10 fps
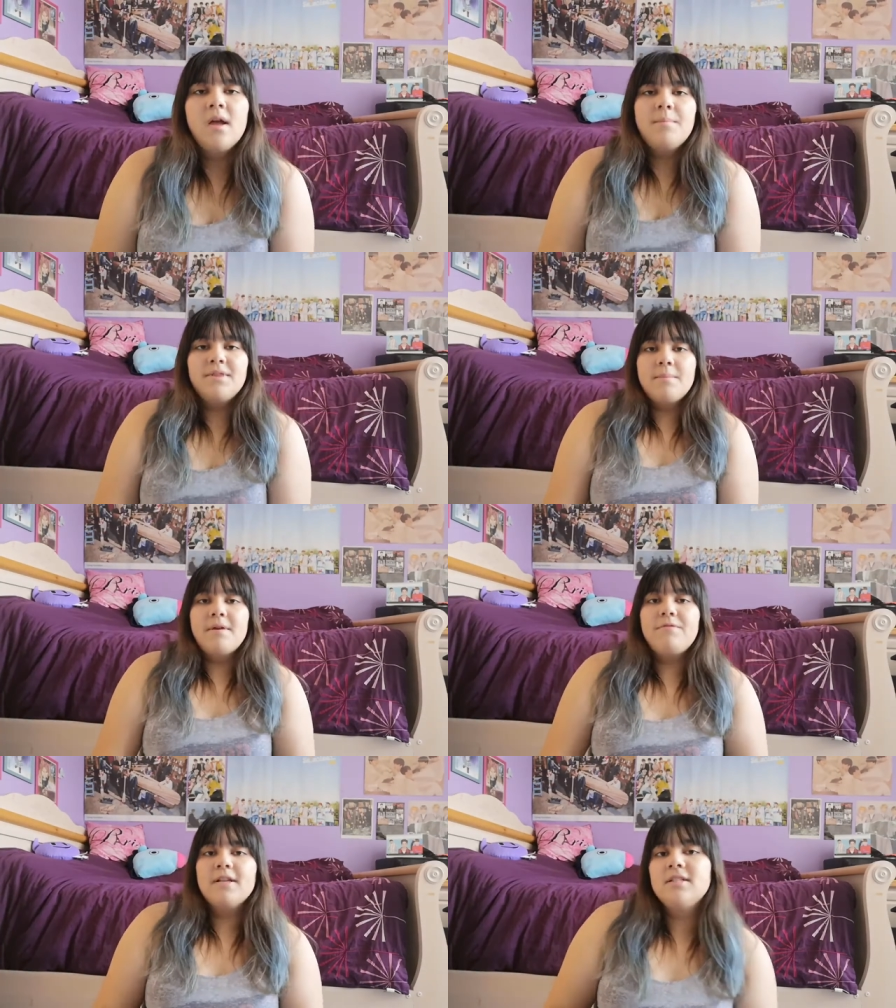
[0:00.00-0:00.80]
But then my
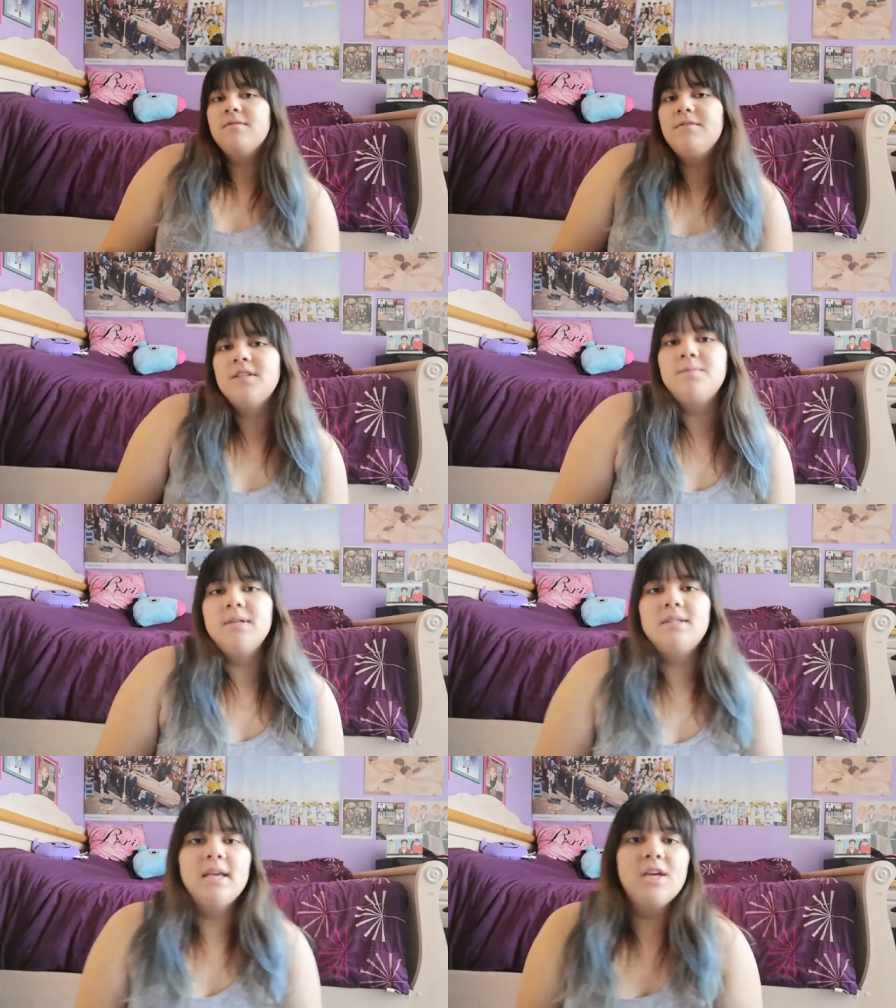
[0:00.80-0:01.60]
friends convinced me,
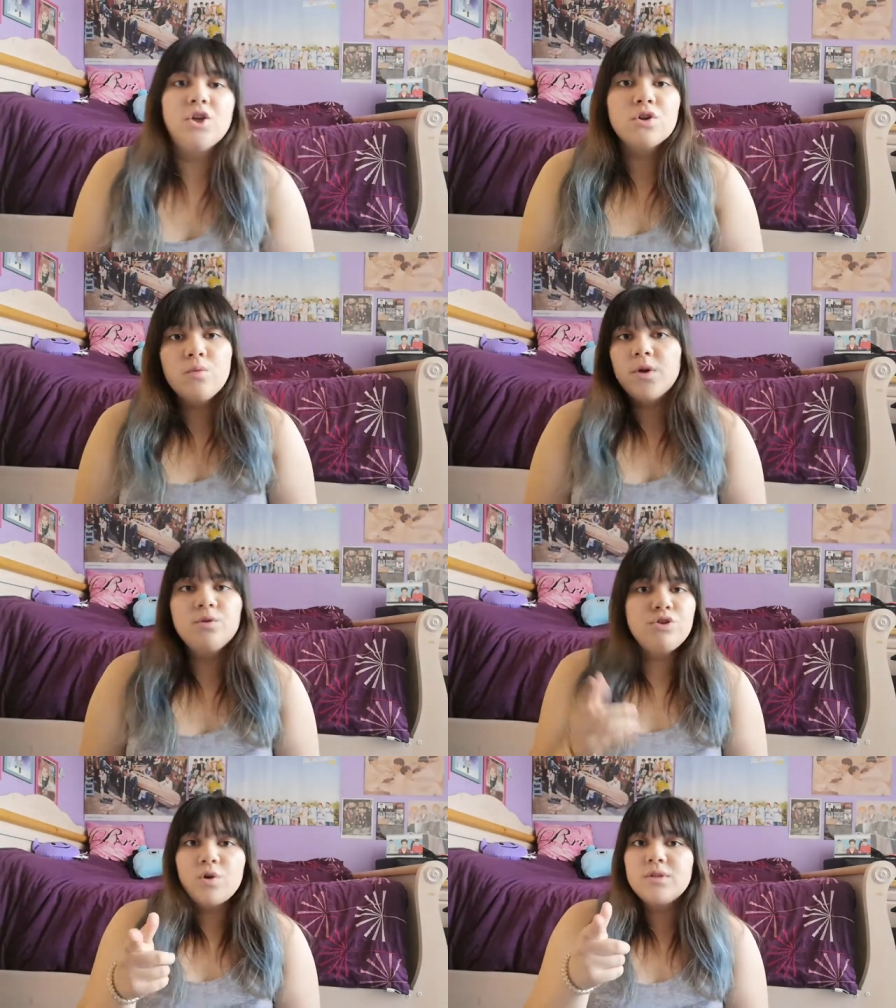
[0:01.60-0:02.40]
saying, you're the one
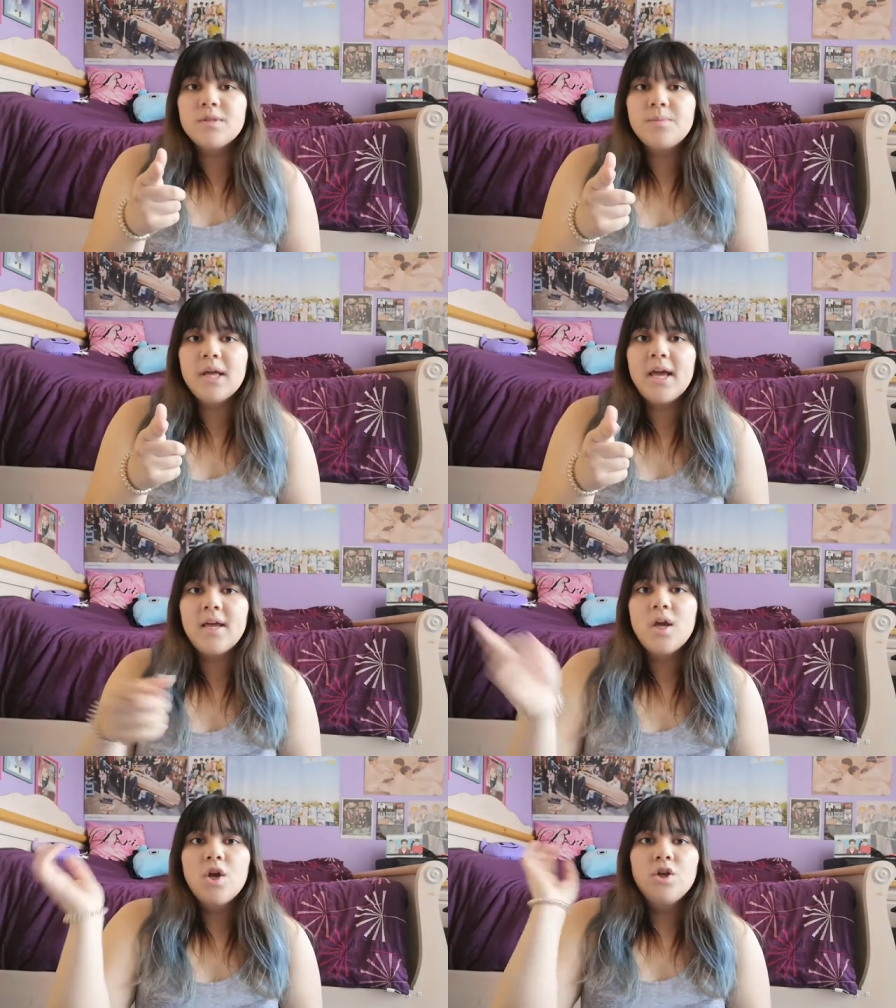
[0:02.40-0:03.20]
who chose this
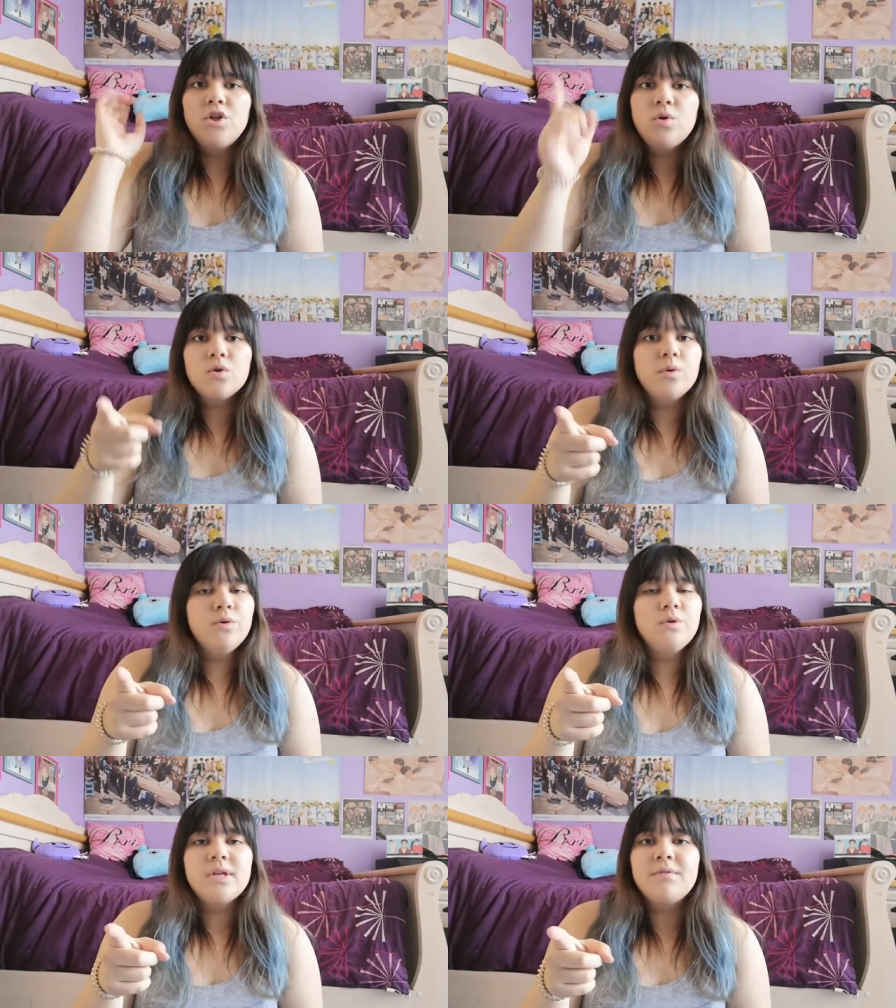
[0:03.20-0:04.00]
play. You're the one who
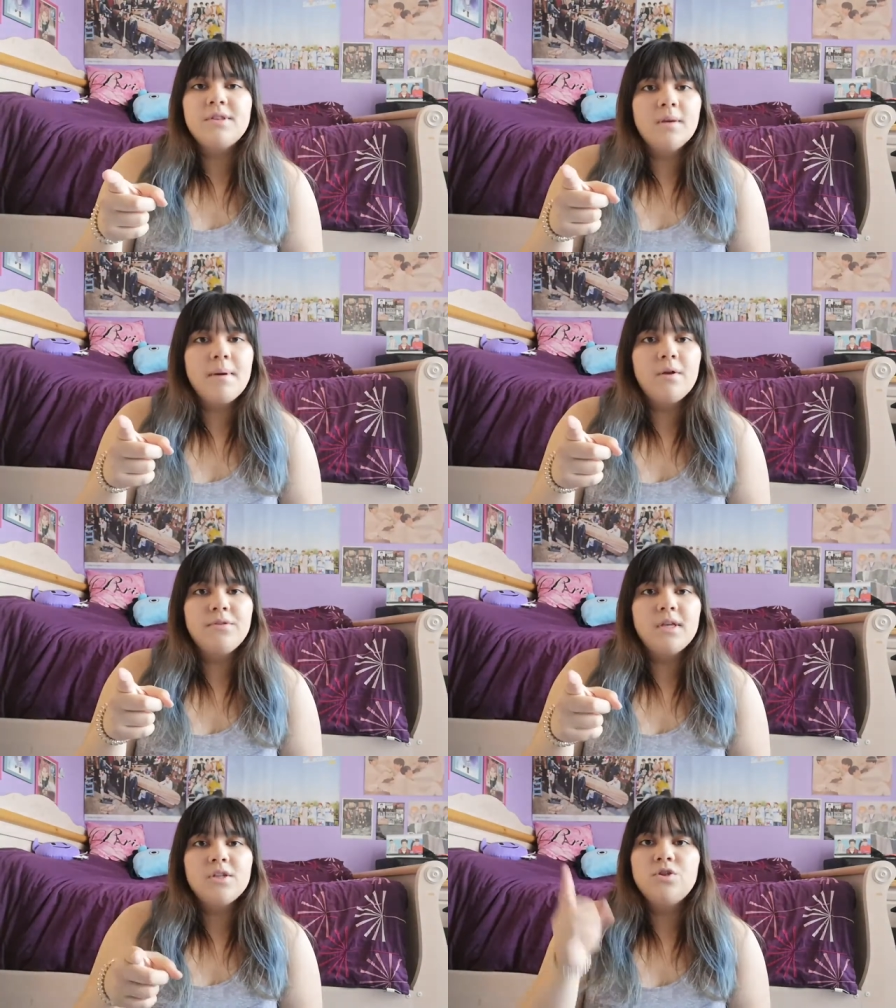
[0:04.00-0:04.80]
knows everything about
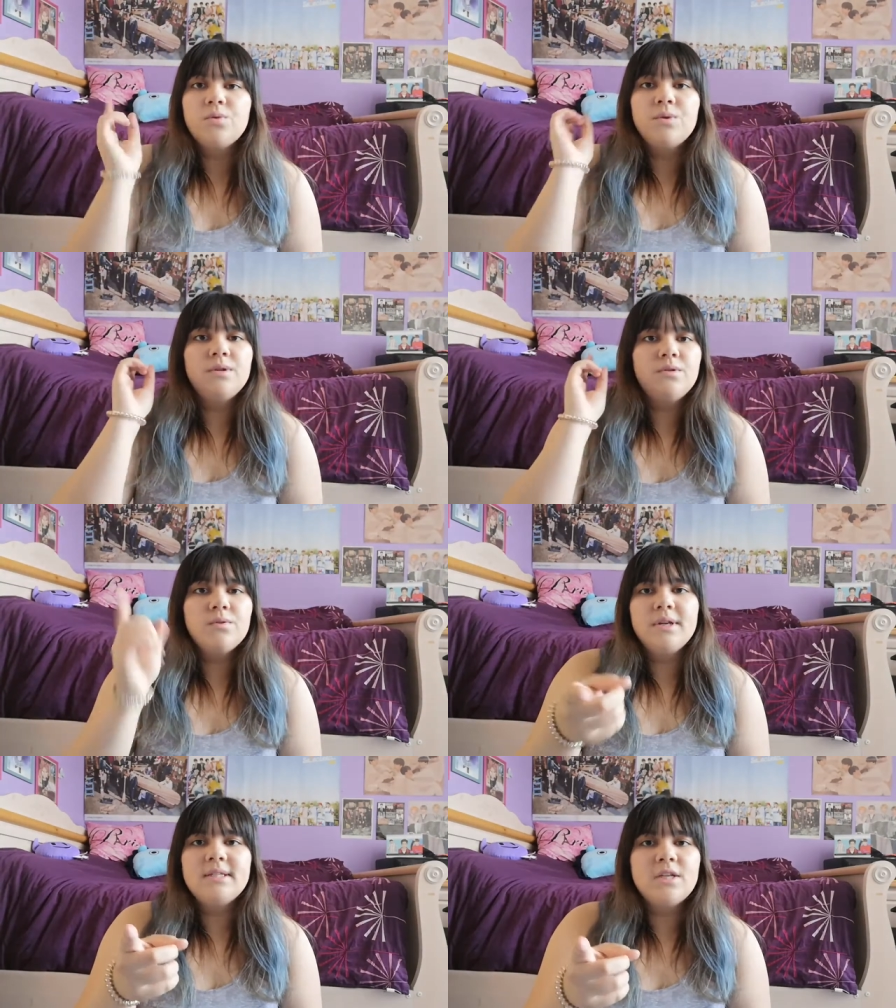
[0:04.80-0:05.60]
this. You, you
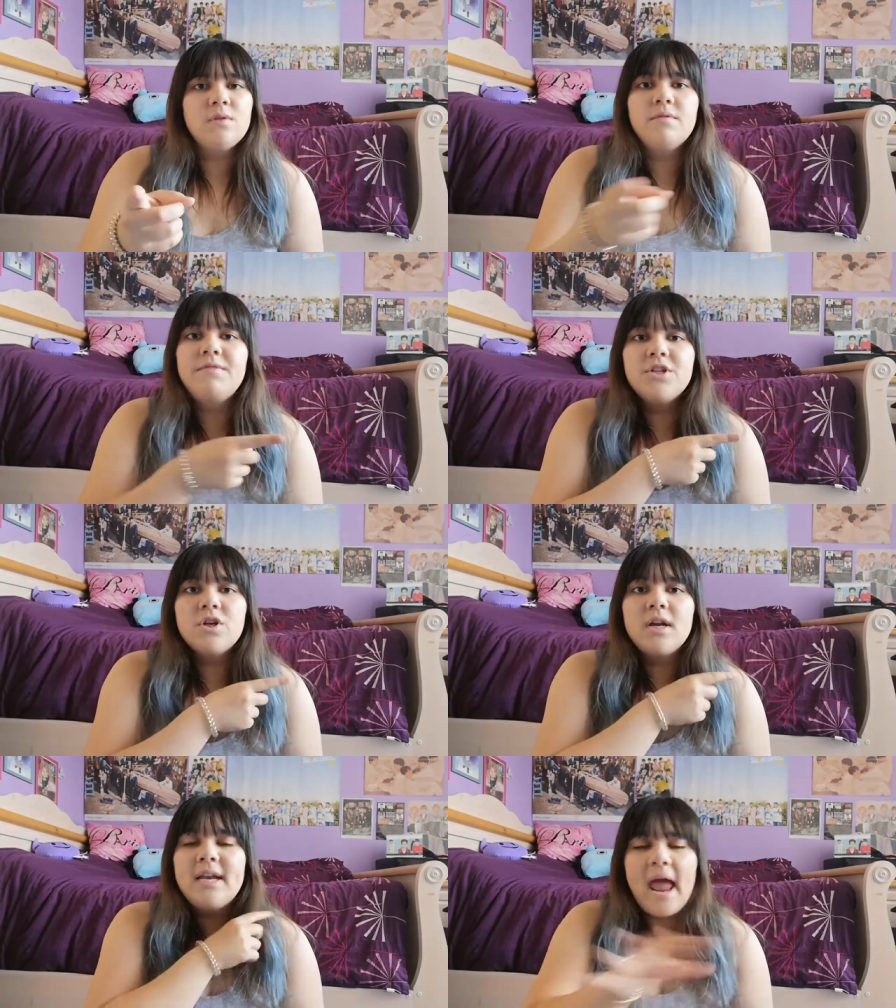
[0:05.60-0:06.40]
already said you have a vision
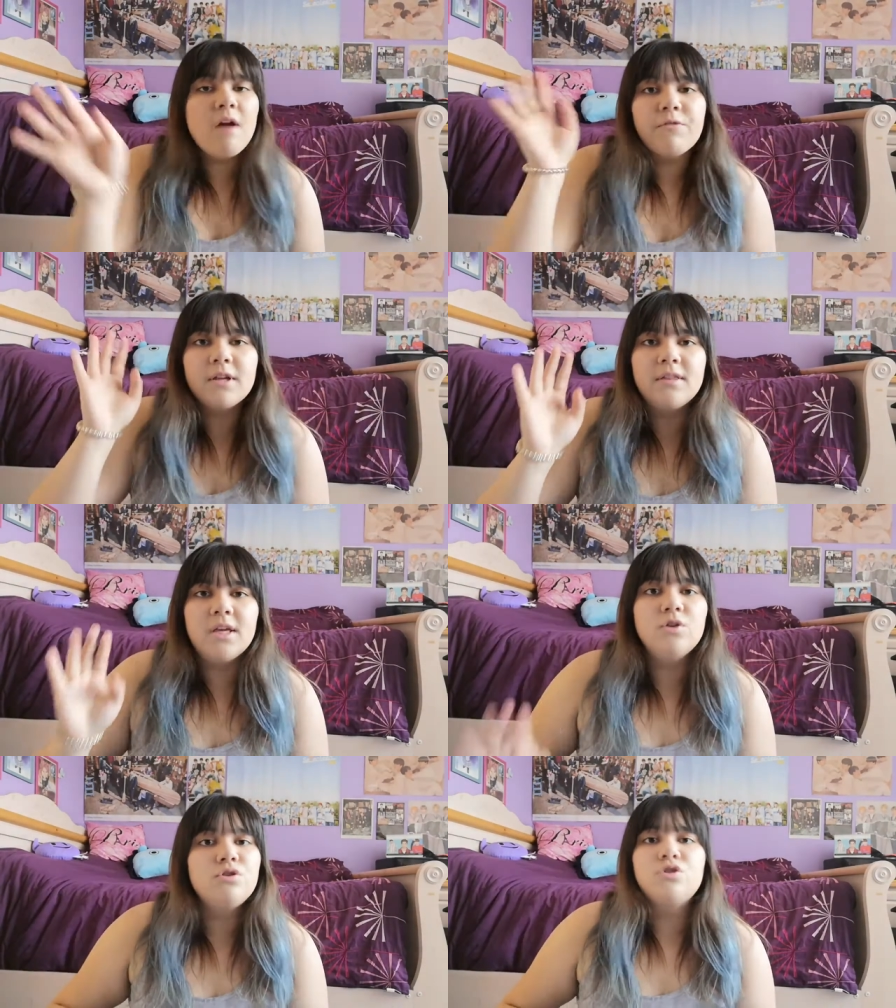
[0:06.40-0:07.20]
on it and
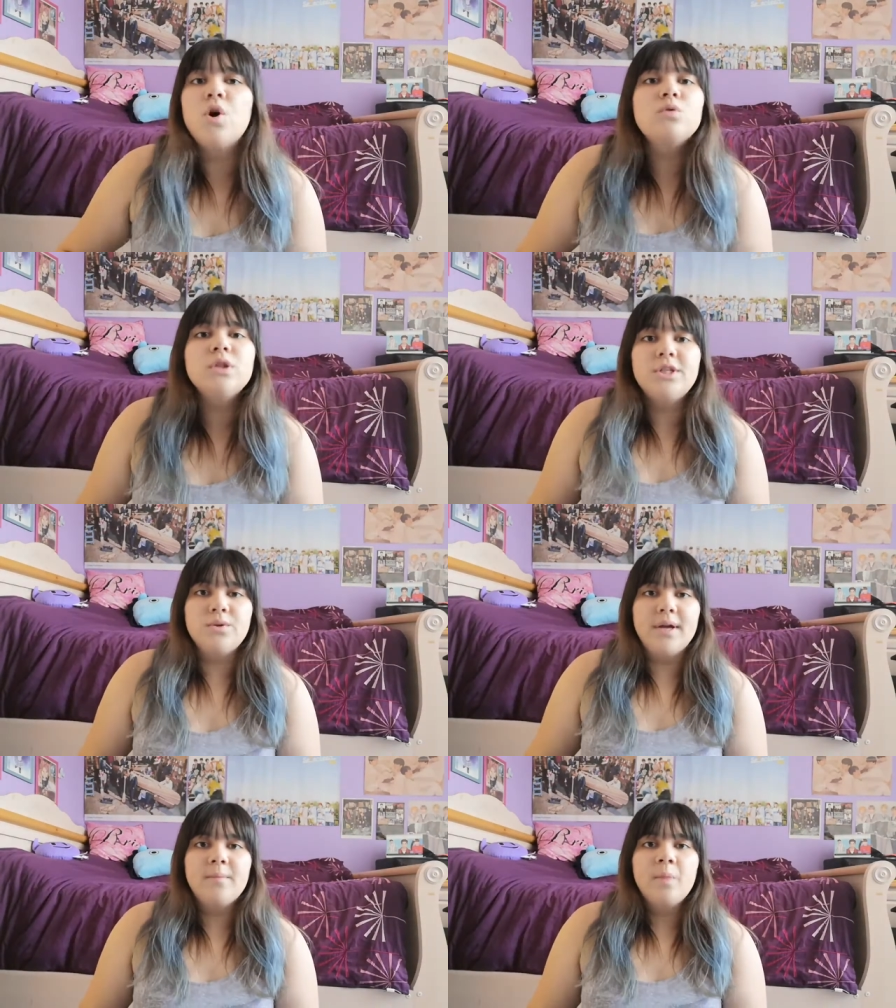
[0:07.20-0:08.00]
everything. You should totally do it.